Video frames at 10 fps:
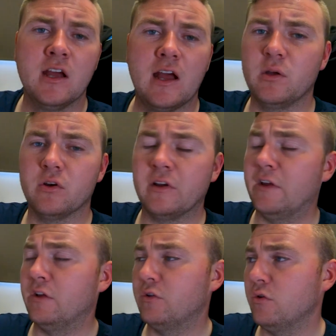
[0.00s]
See what
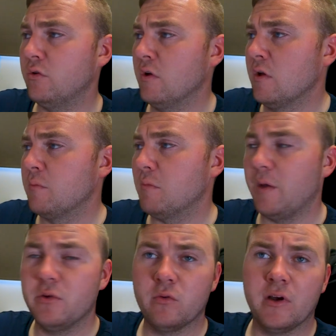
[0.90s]
he could do.
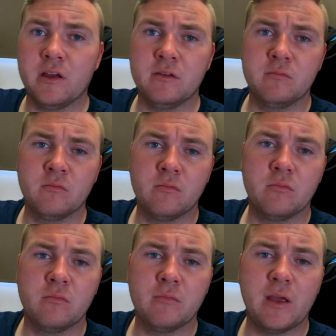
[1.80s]
Maybe
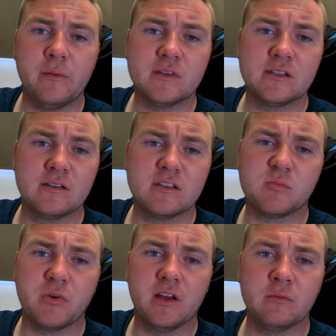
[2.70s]
it's in the
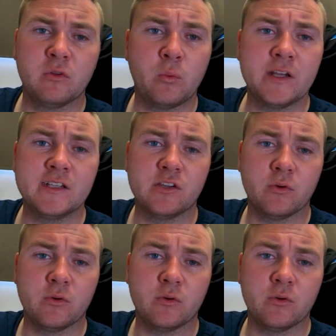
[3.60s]
spring and in the wastegate,